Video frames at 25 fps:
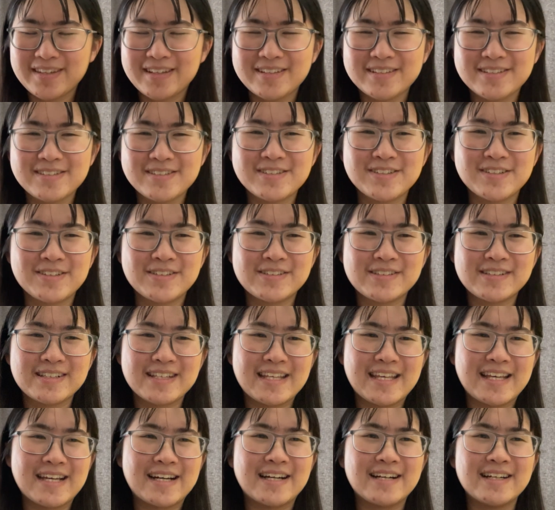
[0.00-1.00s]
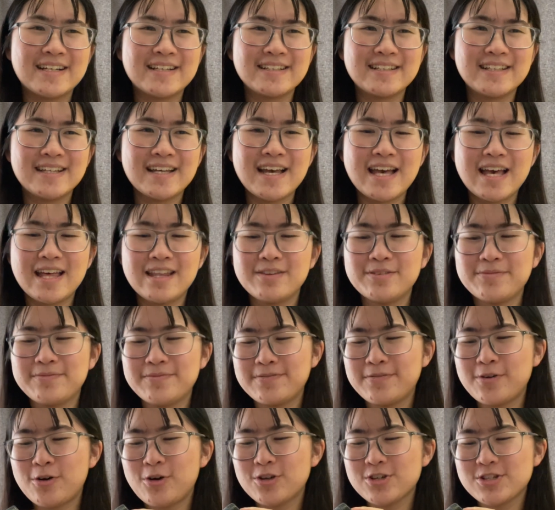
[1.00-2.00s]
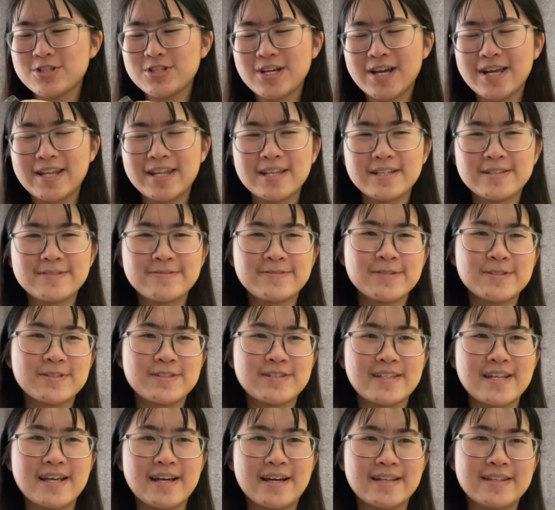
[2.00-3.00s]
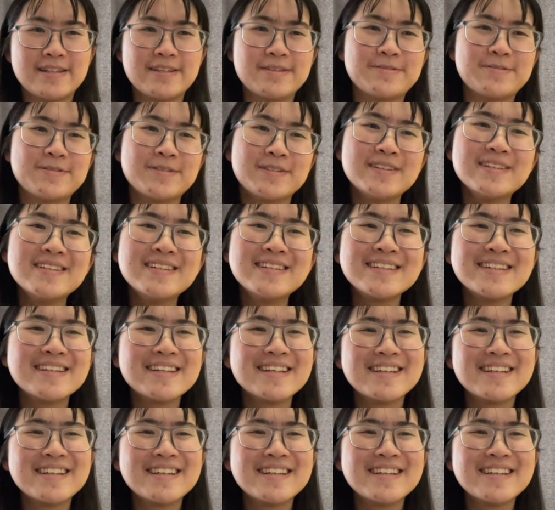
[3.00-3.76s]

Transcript: So yeah, and for Chinese flutes they are different.